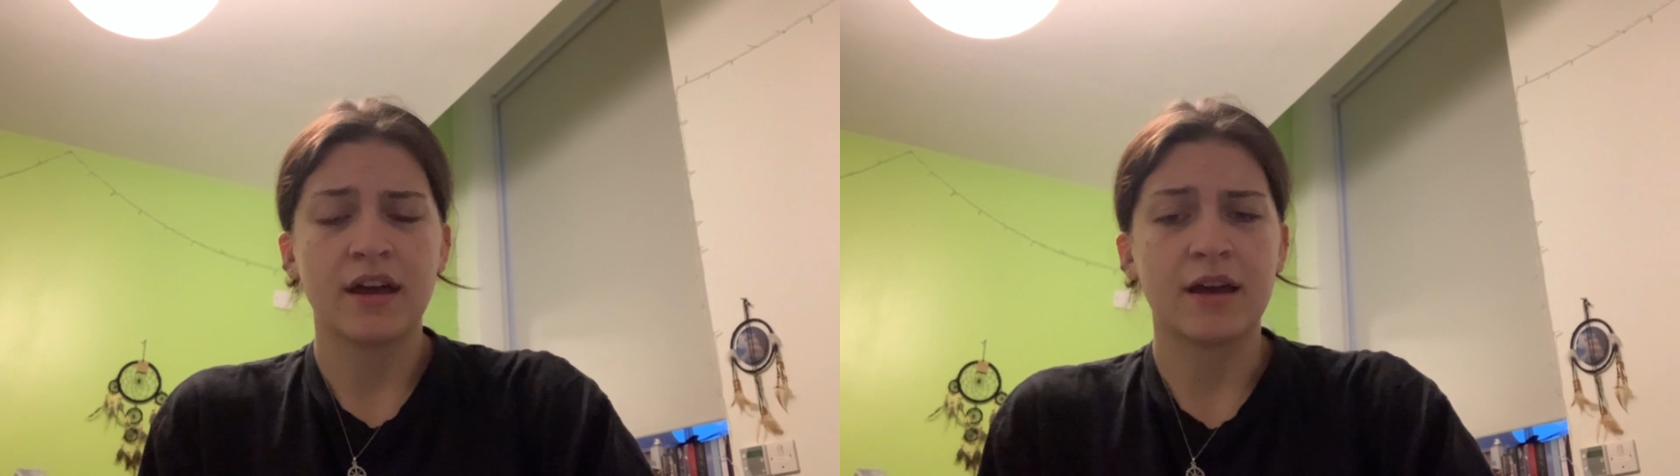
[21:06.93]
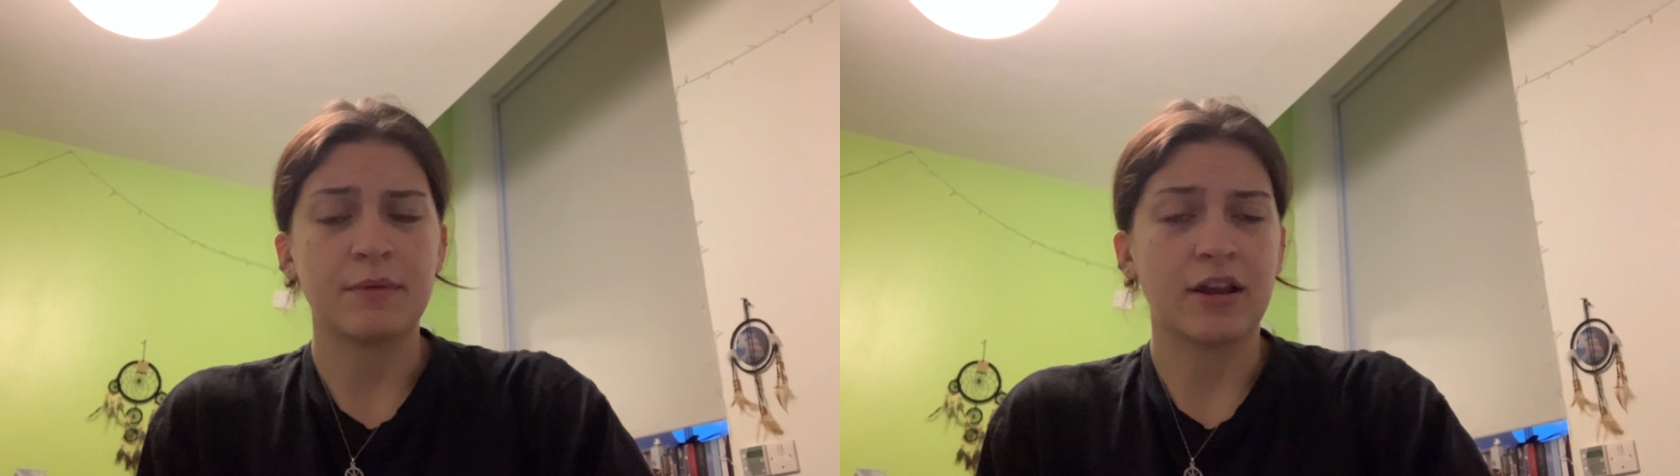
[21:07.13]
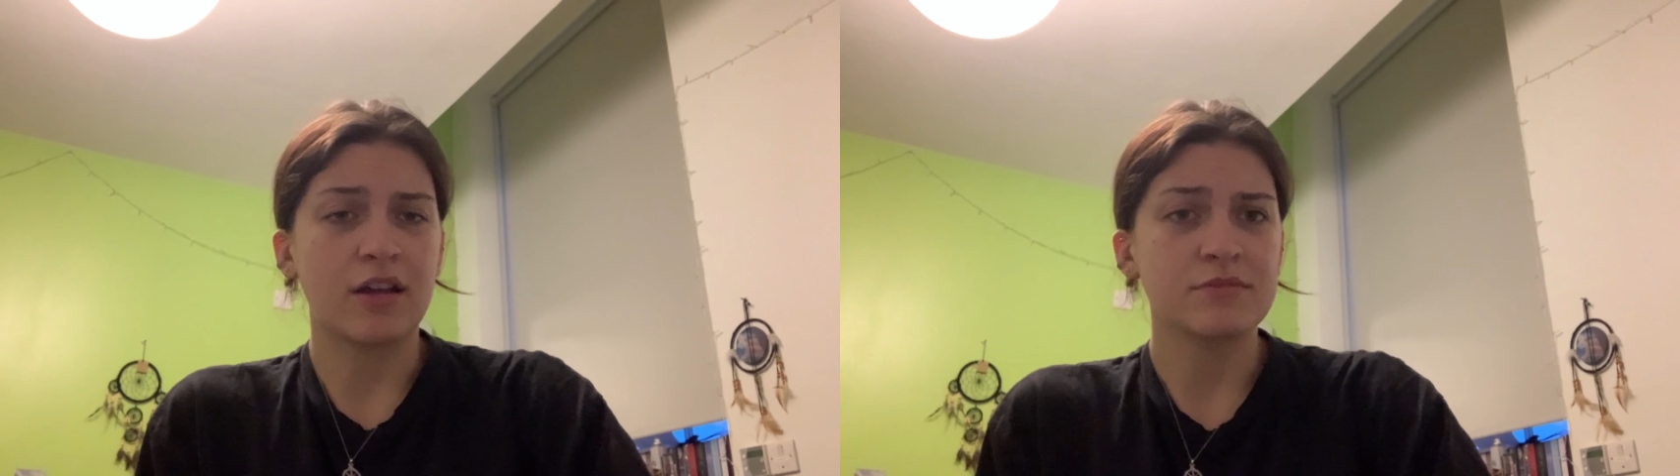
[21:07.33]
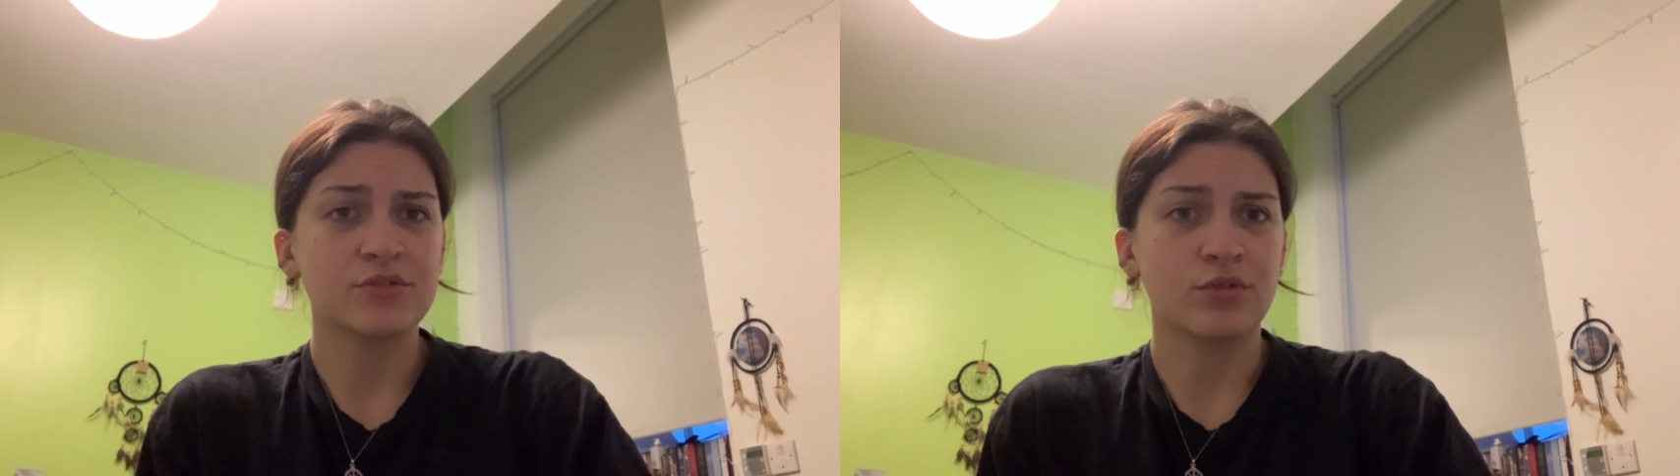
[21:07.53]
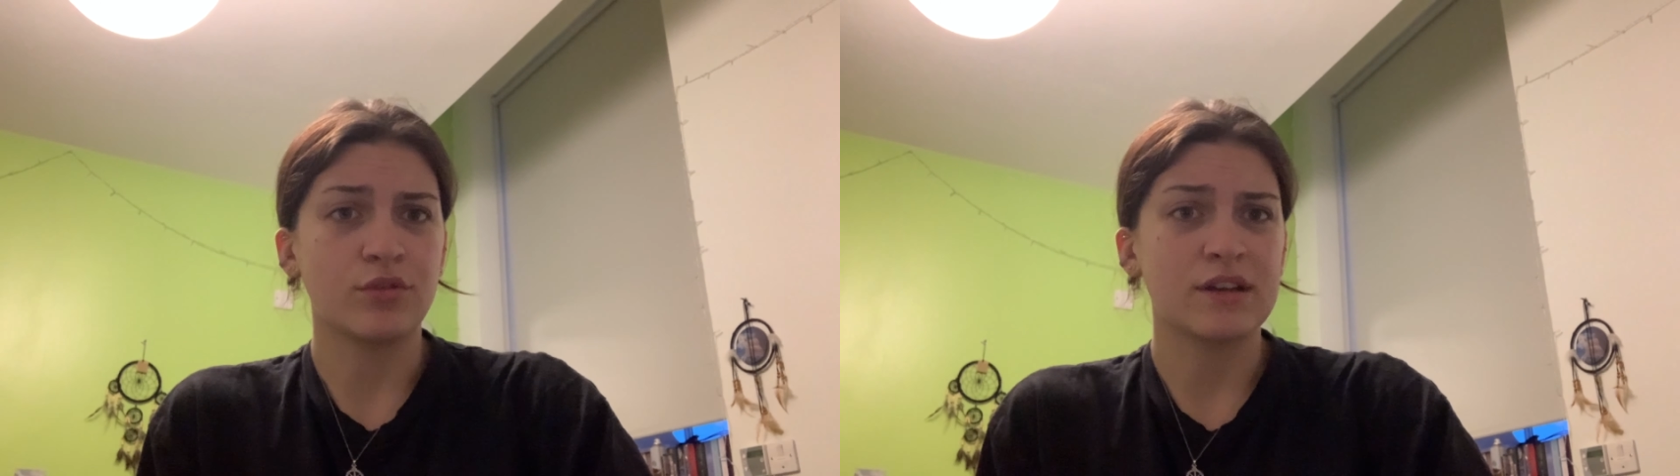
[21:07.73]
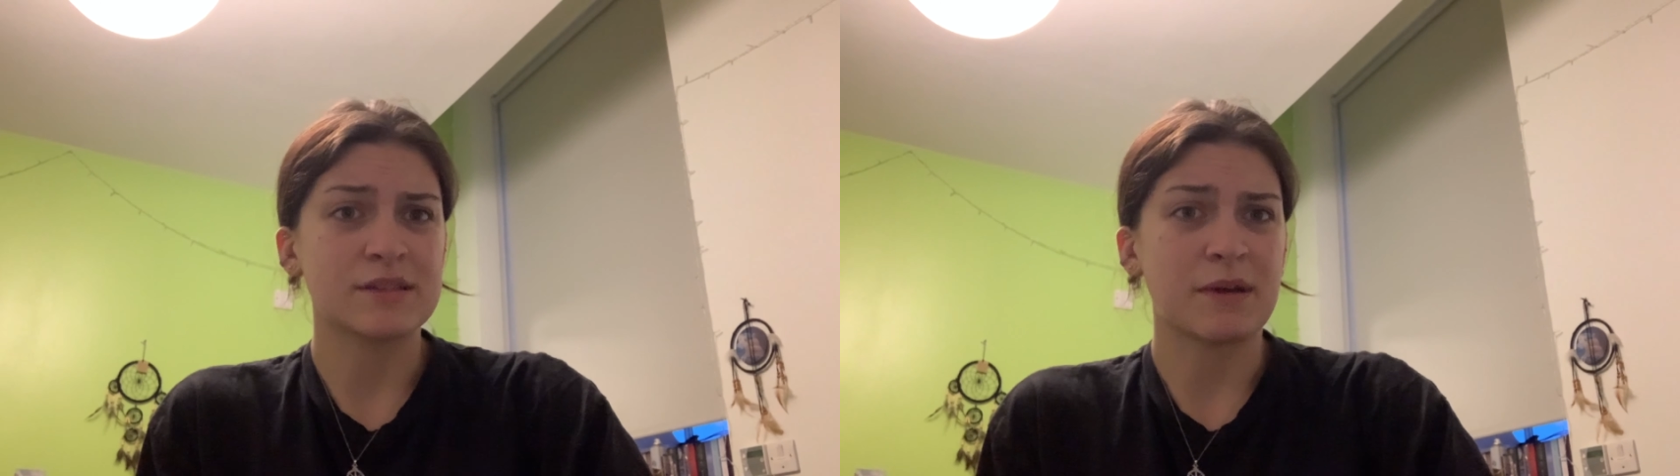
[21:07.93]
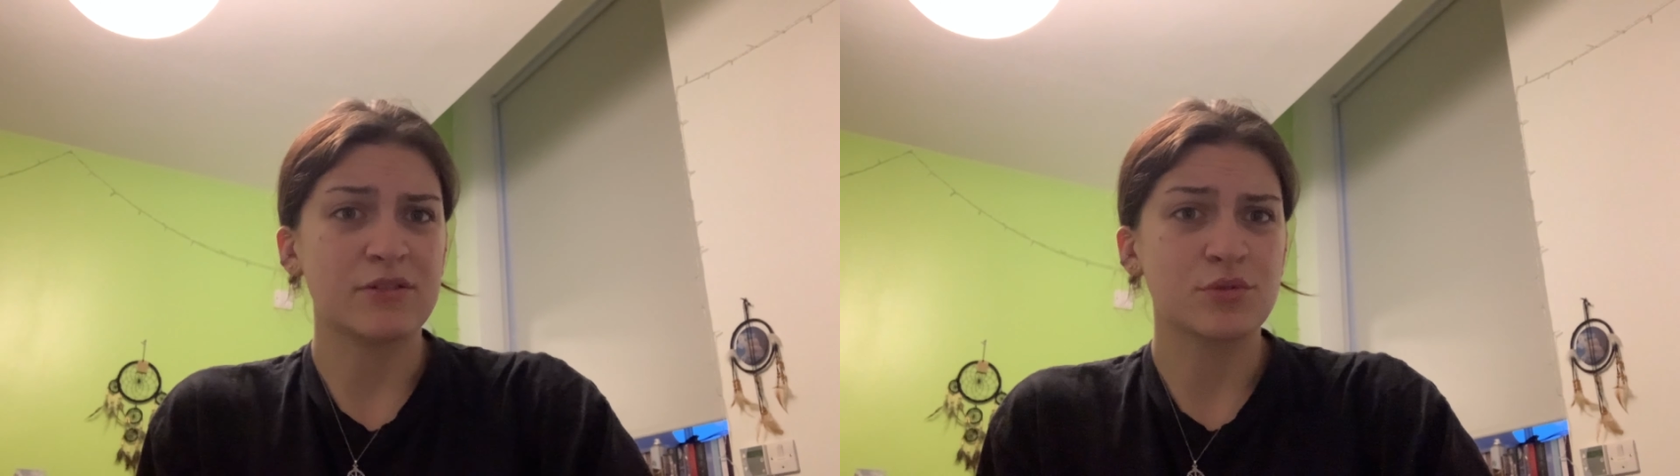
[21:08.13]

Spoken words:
Lyme's Court is about